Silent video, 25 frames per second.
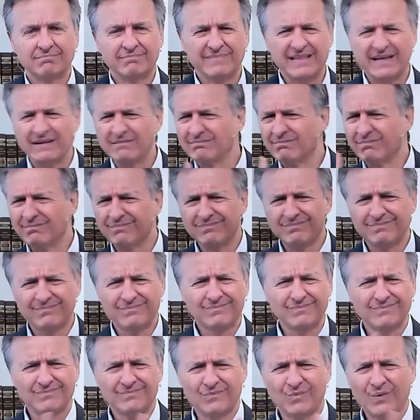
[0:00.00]
then
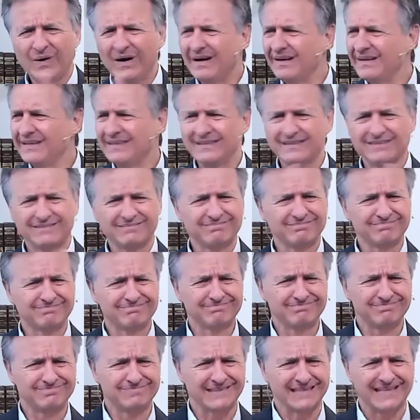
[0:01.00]
where did
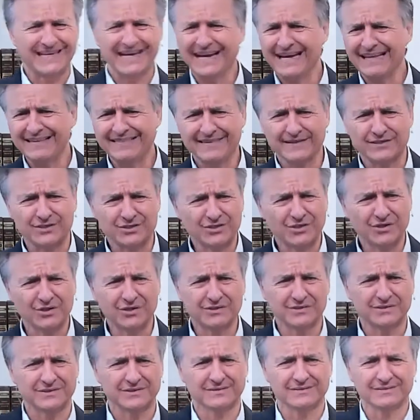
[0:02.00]
the Catholic
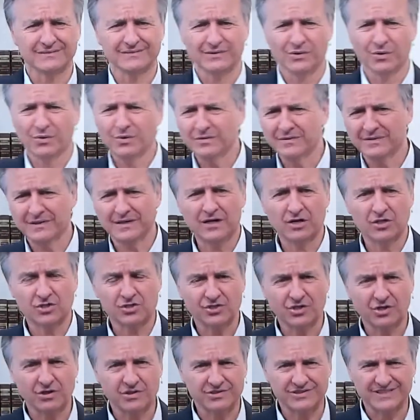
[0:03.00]
Church and the Orthodox
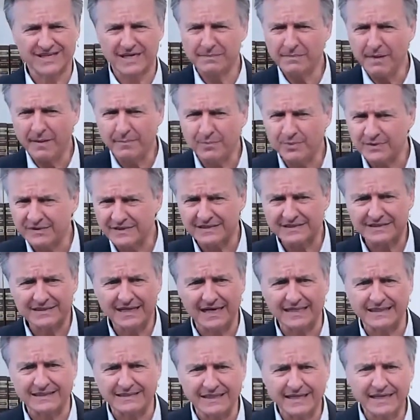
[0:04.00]
Church come up with this
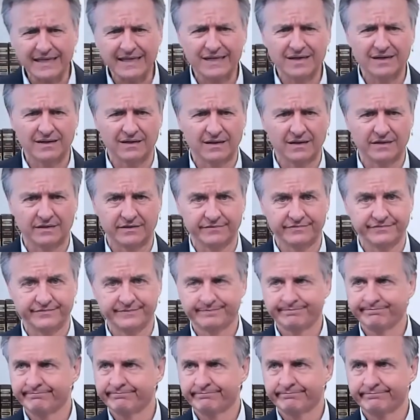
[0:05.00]
idea of
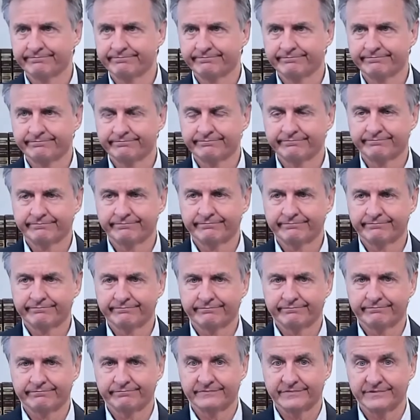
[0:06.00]

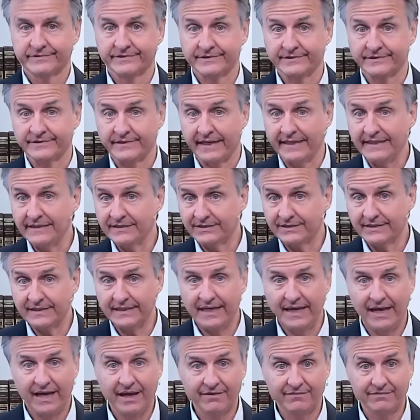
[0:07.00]
saints in
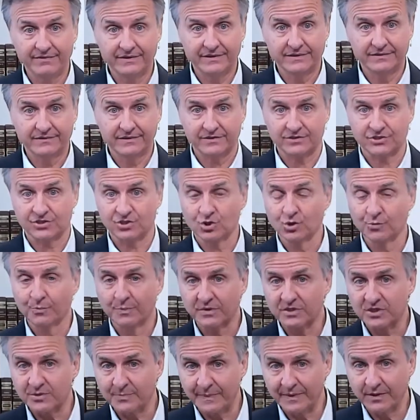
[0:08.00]
heaven, the
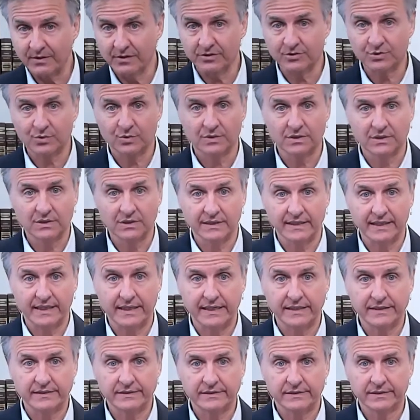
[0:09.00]
super spiritual
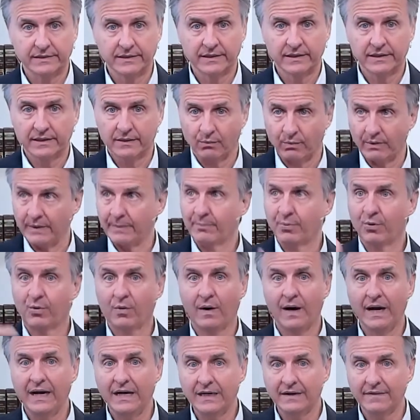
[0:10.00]
elite? We
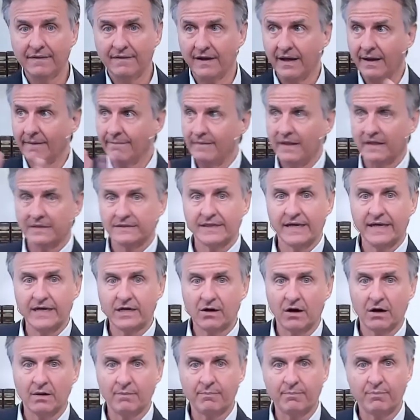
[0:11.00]
pray to them, they take
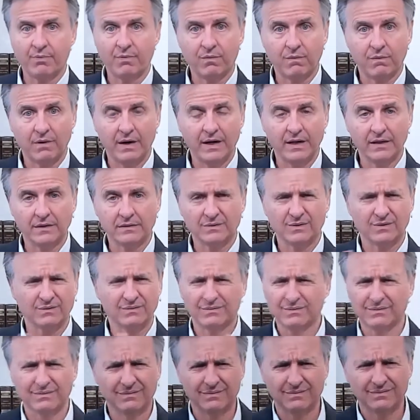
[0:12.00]
our prayer.
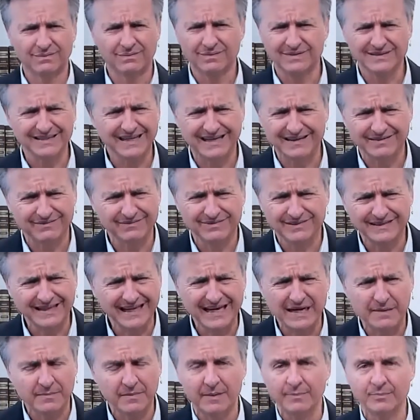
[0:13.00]
Where they where they
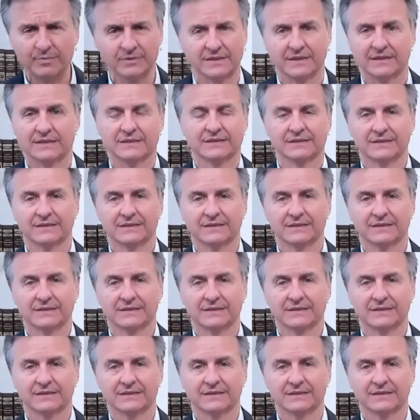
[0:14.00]
come up with this?